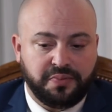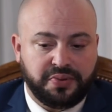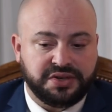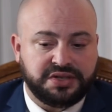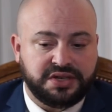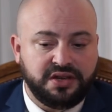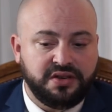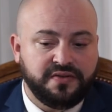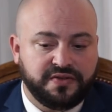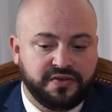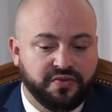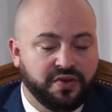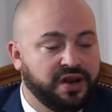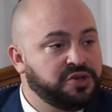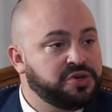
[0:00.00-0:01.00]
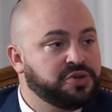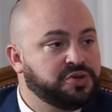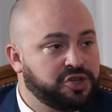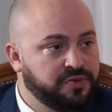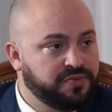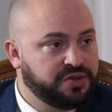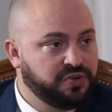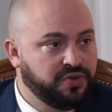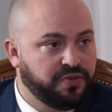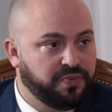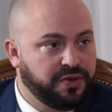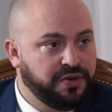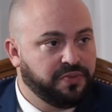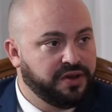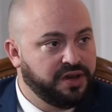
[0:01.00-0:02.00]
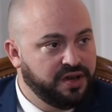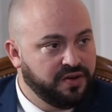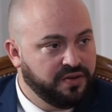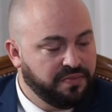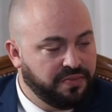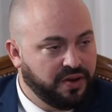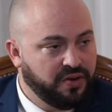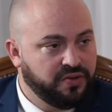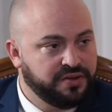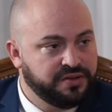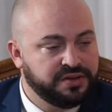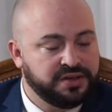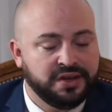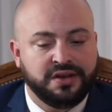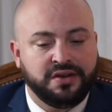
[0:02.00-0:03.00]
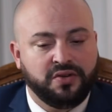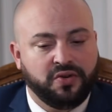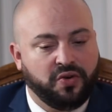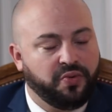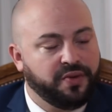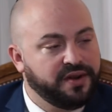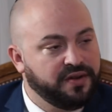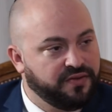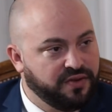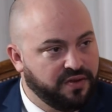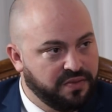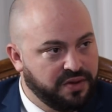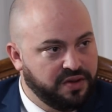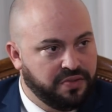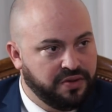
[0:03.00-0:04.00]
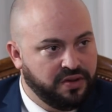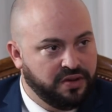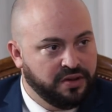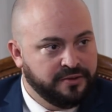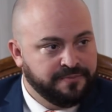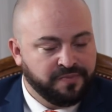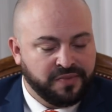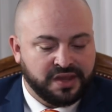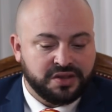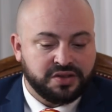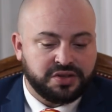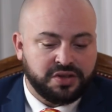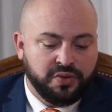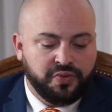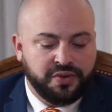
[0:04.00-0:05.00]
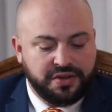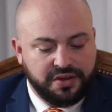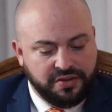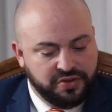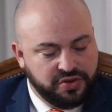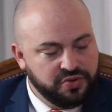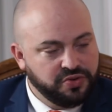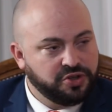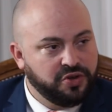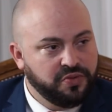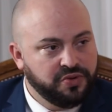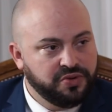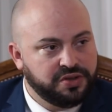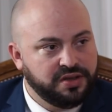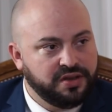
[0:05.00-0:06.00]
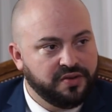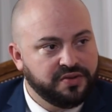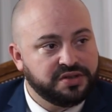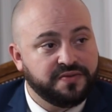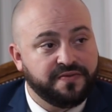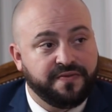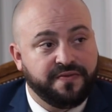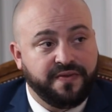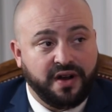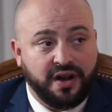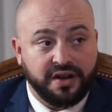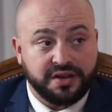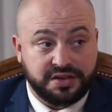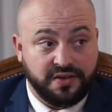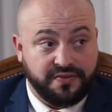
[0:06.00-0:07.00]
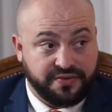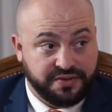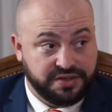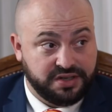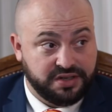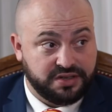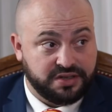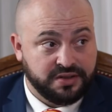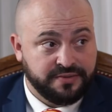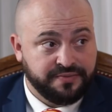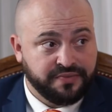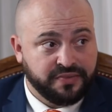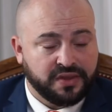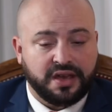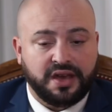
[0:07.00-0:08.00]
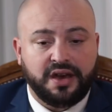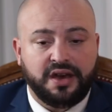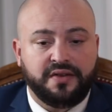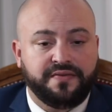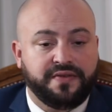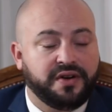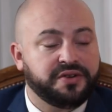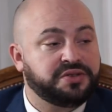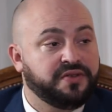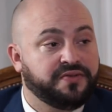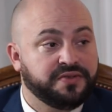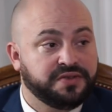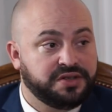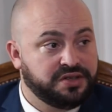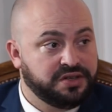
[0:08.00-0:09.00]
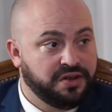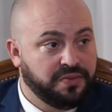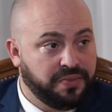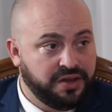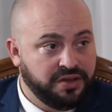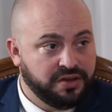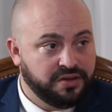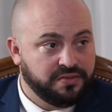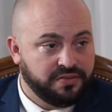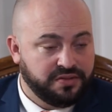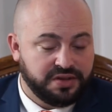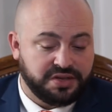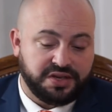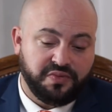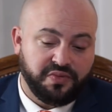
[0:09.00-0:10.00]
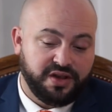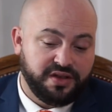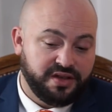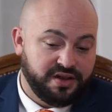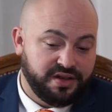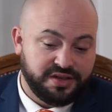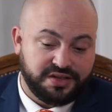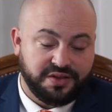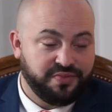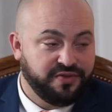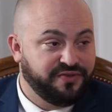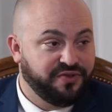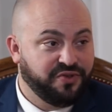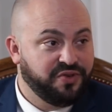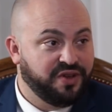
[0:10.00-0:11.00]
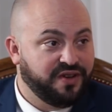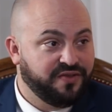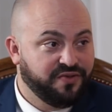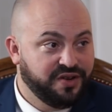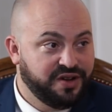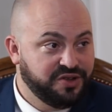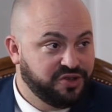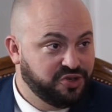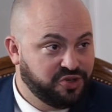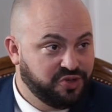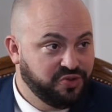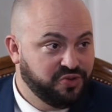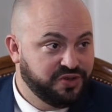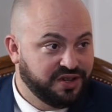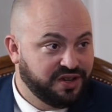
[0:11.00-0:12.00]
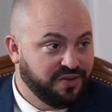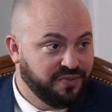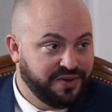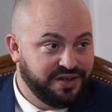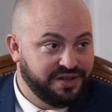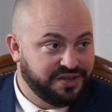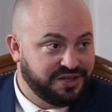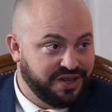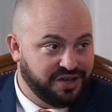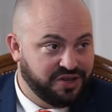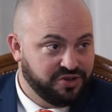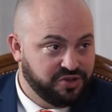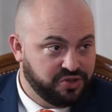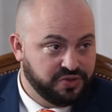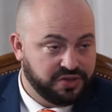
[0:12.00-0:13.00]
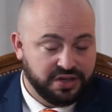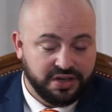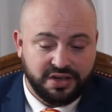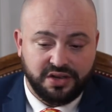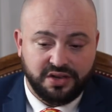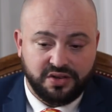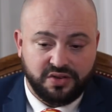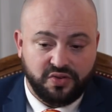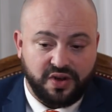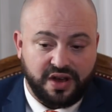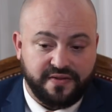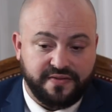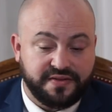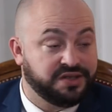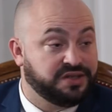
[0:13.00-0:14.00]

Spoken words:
perceived relationships with people here in Poland or whatever it may be. So within the Jewish community, there is vast differences in opinion. The same way that I said before, you have religious Jews and completely secular Jews. You have